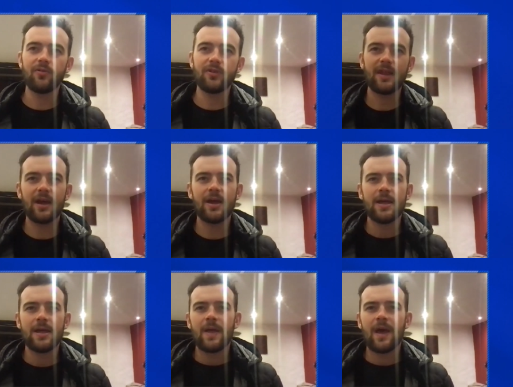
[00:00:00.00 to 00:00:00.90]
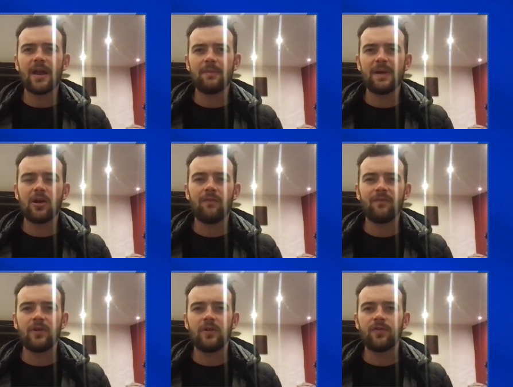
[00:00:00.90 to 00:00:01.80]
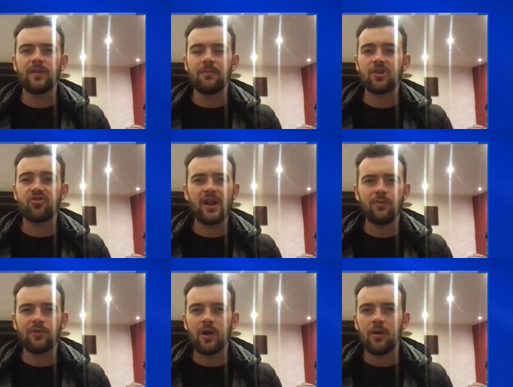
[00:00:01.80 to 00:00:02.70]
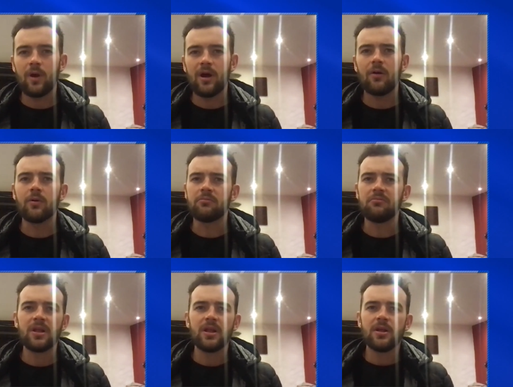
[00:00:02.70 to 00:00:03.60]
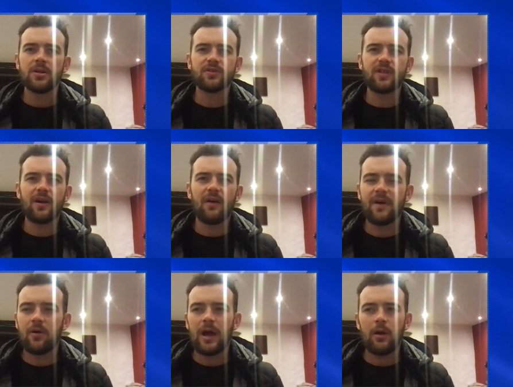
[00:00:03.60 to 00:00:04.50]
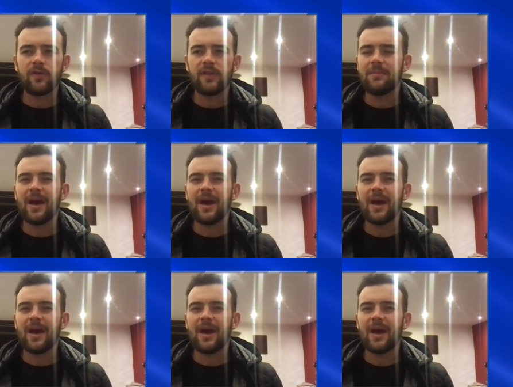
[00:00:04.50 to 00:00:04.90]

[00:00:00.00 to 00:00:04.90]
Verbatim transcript: So then I had a bit of confidence, and my training was going well, and just I felt healthy.